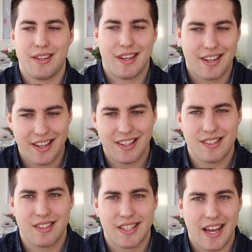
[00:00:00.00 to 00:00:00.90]
it
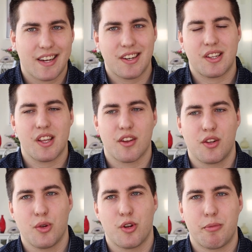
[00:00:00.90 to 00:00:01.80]
is technically
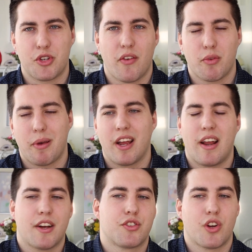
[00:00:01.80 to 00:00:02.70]
included, but you have to pay an
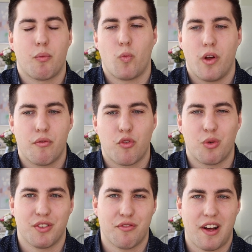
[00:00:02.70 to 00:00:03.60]
extra
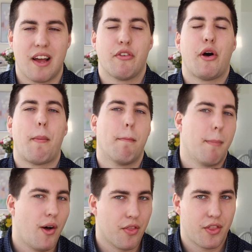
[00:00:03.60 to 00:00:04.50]
$145 a
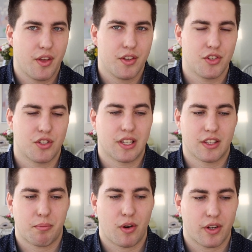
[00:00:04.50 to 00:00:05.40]
month just to get
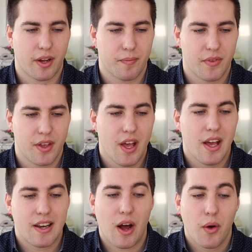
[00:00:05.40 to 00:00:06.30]
the parking.
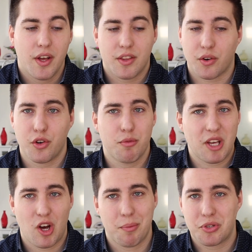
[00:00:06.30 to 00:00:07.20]
Now, there could be
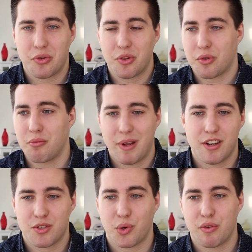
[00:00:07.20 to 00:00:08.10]
optional or
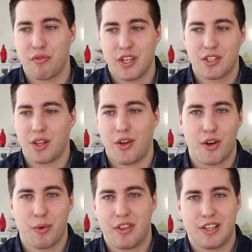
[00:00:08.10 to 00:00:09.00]
mandatory fees
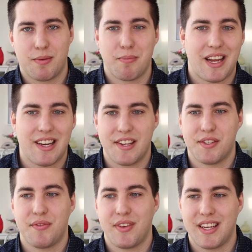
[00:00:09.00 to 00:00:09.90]
along with this,
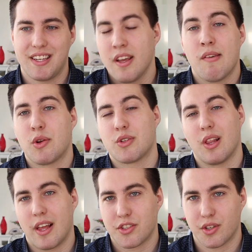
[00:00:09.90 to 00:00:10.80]
maintenance fees. If there's an
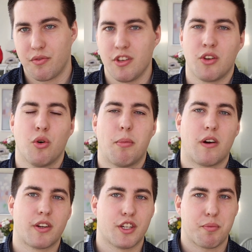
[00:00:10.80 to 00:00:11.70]
electric vehicle
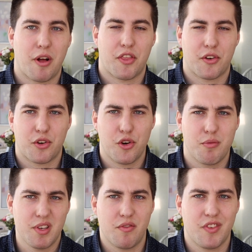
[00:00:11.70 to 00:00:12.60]
parking spot, there
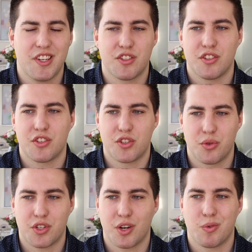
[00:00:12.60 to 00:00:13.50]
could be fees
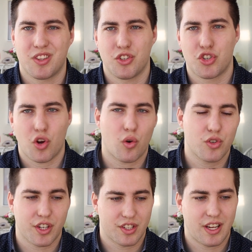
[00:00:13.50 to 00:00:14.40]
associated with the
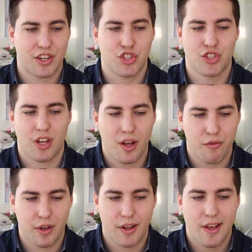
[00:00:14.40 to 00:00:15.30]
charging sections
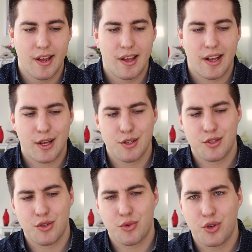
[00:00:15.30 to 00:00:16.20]
of it.
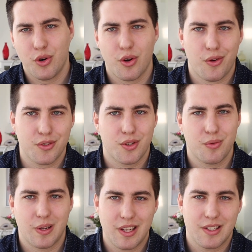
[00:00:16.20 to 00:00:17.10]
And you could also
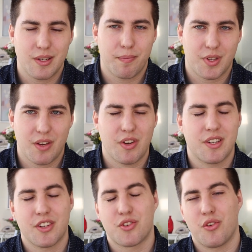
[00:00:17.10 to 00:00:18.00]
need to give an
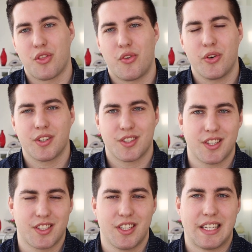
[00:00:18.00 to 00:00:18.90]
additional 30 to
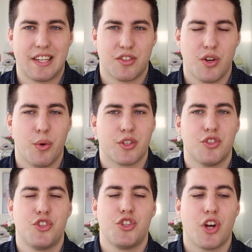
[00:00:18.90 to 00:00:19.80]
60 days notice
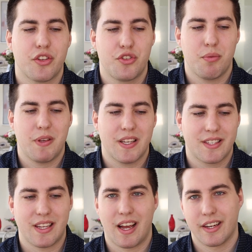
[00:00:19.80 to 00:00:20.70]
just to be
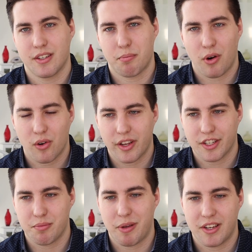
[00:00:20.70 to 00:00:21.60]
assigned a
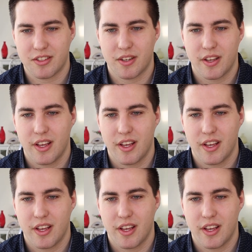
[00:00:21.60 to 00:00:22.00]
parking space.